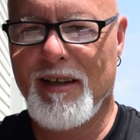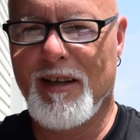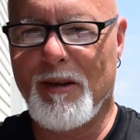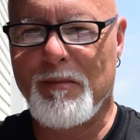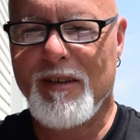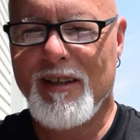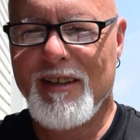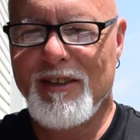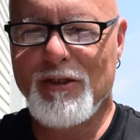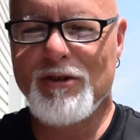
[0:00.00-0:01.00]
um,
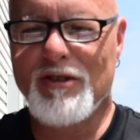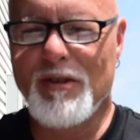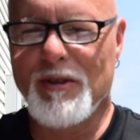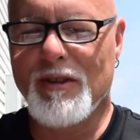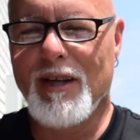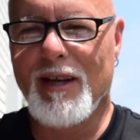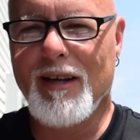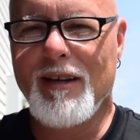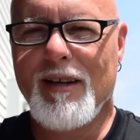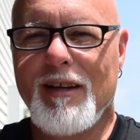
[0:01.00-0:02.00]
you deserve what you get
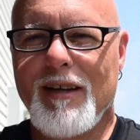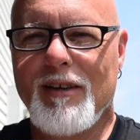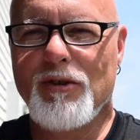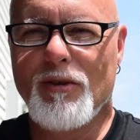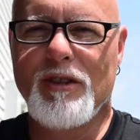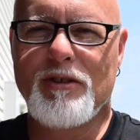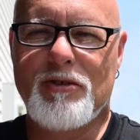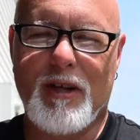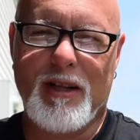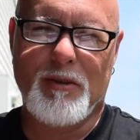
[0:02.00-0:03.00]
if you're really
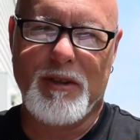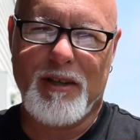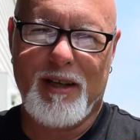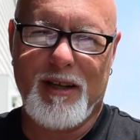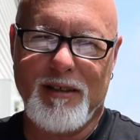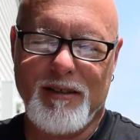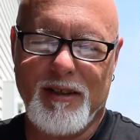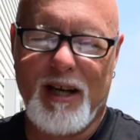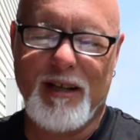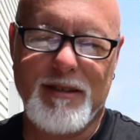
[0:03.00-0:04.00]
struggling with that, the
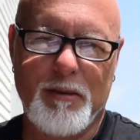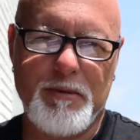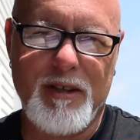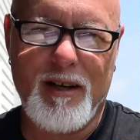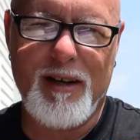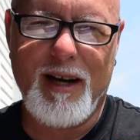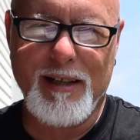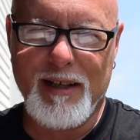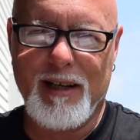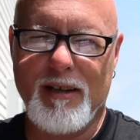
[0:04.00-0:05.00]
concepts there, I
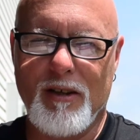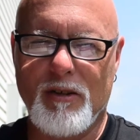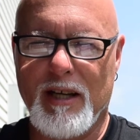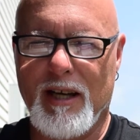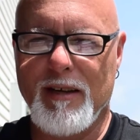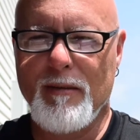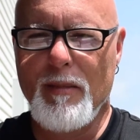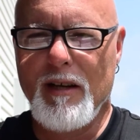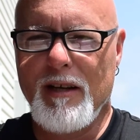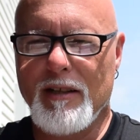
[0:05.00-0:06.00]
get it, okay?
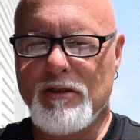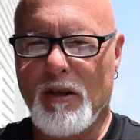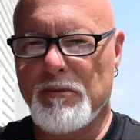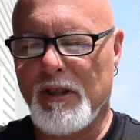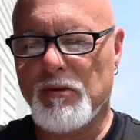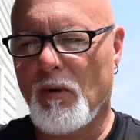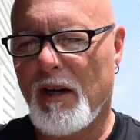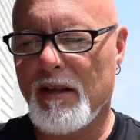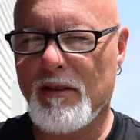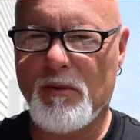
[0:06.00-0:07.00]
And so I'm, that's
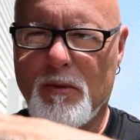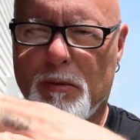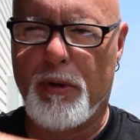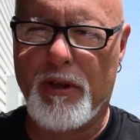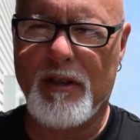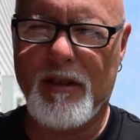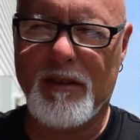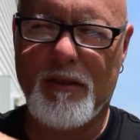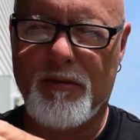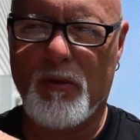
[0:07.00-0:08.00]
why we put it a
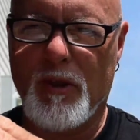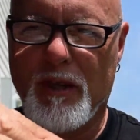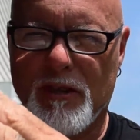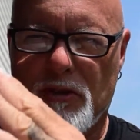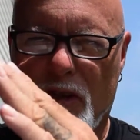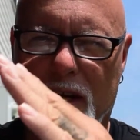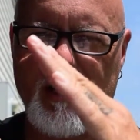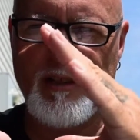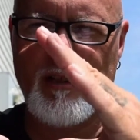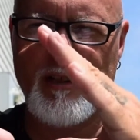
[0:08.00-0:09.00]
different way in the triangle